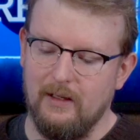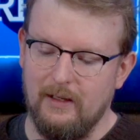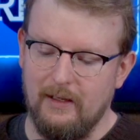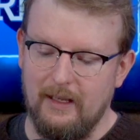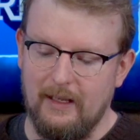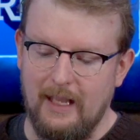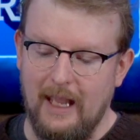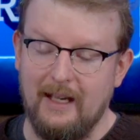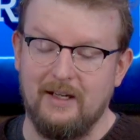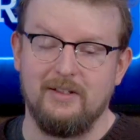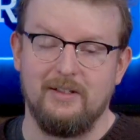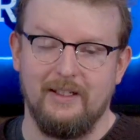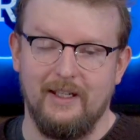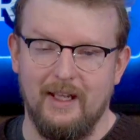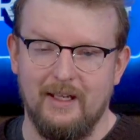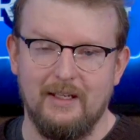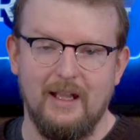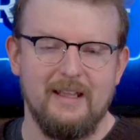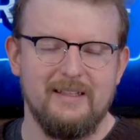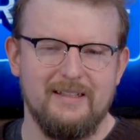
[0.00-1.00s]
Uh, actually,
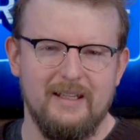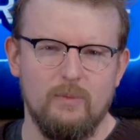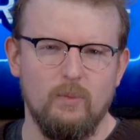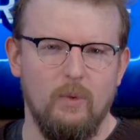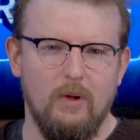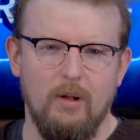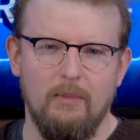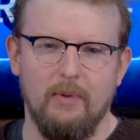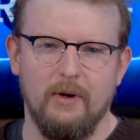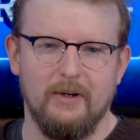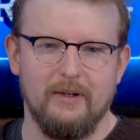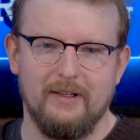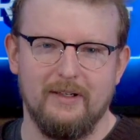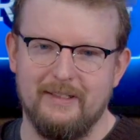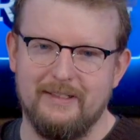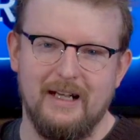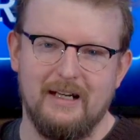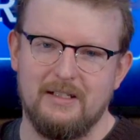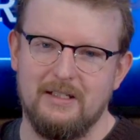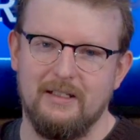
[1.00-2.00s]
I, said Walmart.
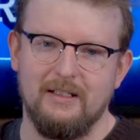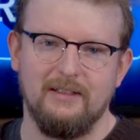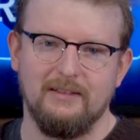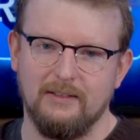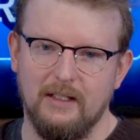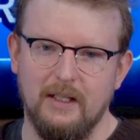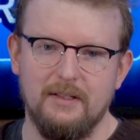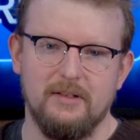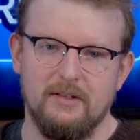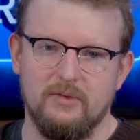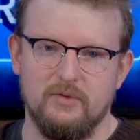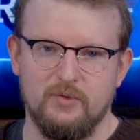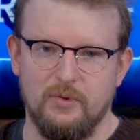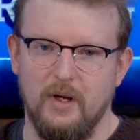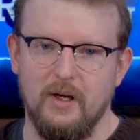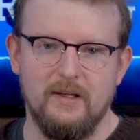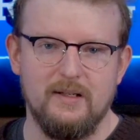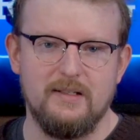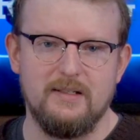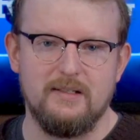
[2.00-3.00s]
It's actually London
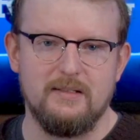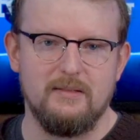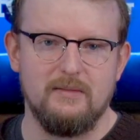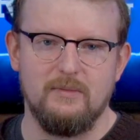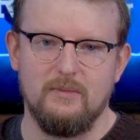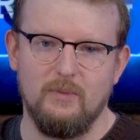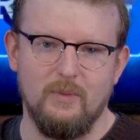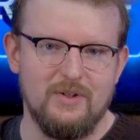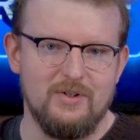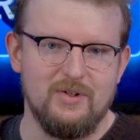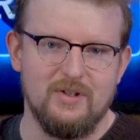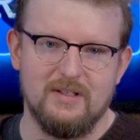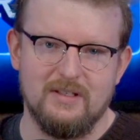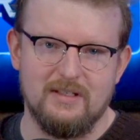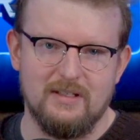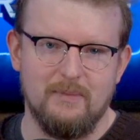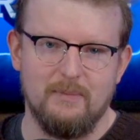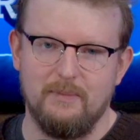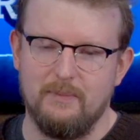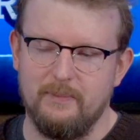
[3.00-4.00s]
Drugs, which is
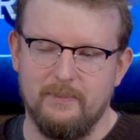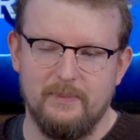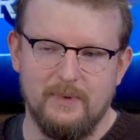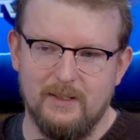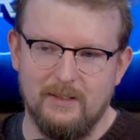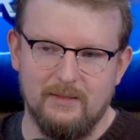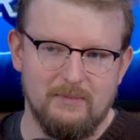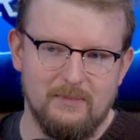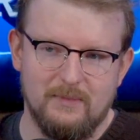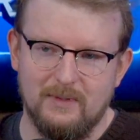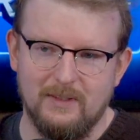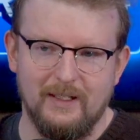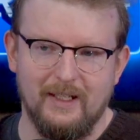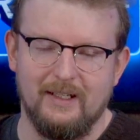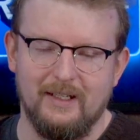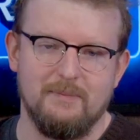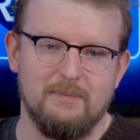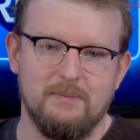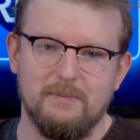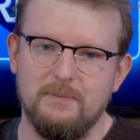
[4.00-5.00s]
a
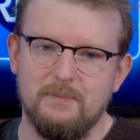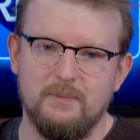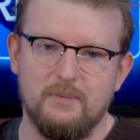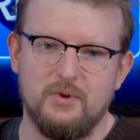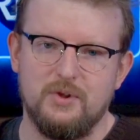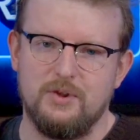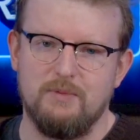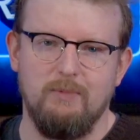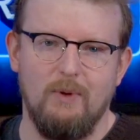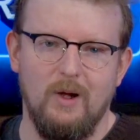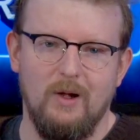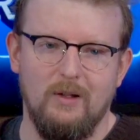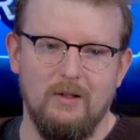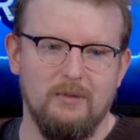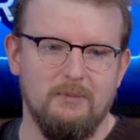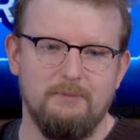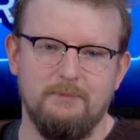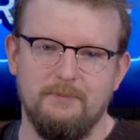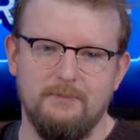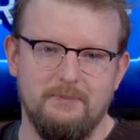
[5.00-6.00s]
like a
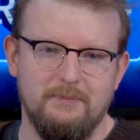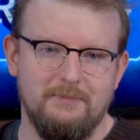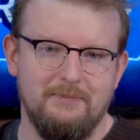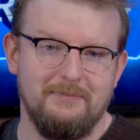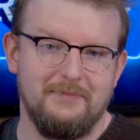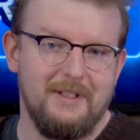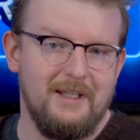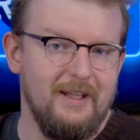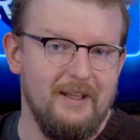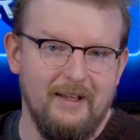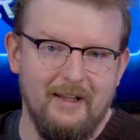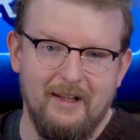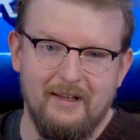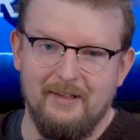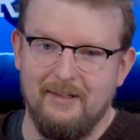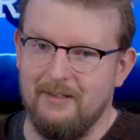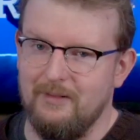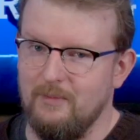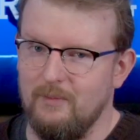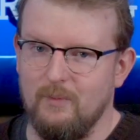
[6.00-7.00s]
small
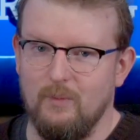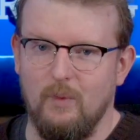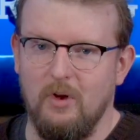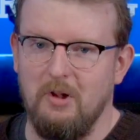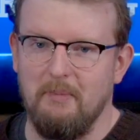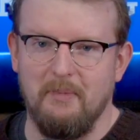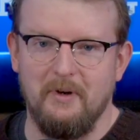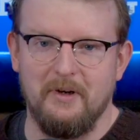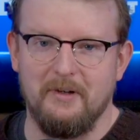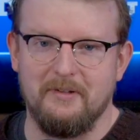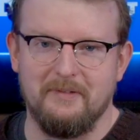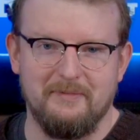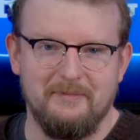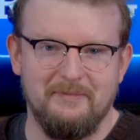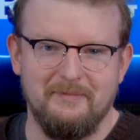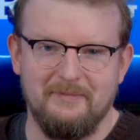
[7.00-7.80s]
Canadian Walmart,